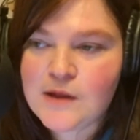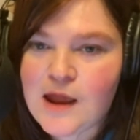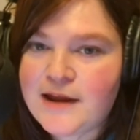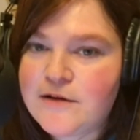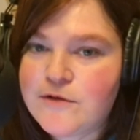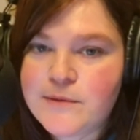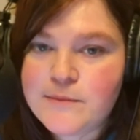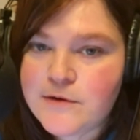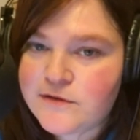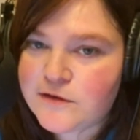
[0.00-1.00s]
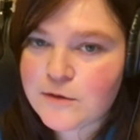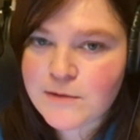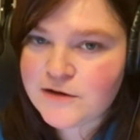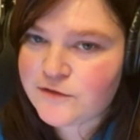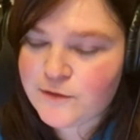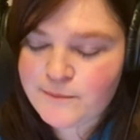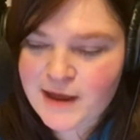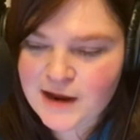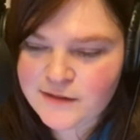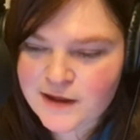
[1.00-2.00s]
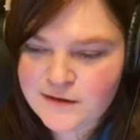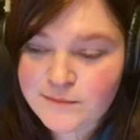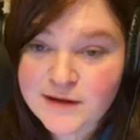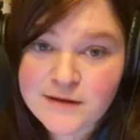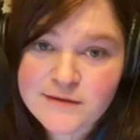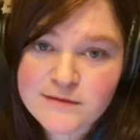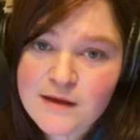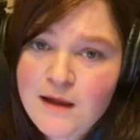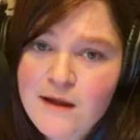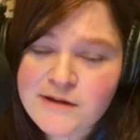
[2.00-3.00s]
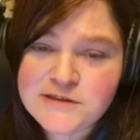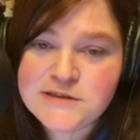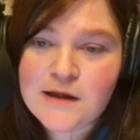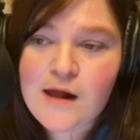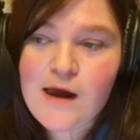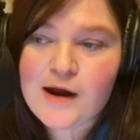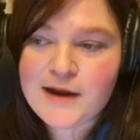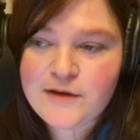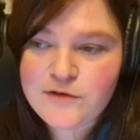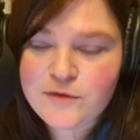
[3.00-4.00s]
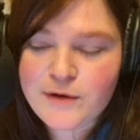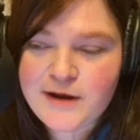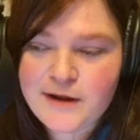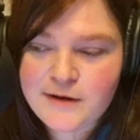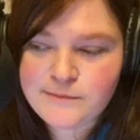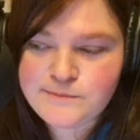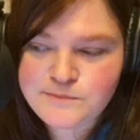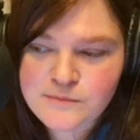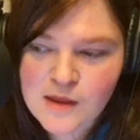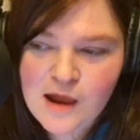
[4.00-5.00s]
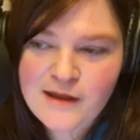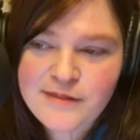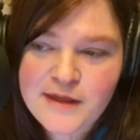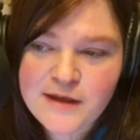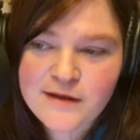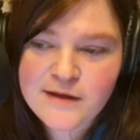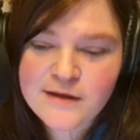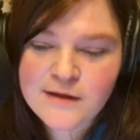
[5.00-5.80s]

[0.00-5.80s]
I can remember so much from back then because I enjoyed it. I think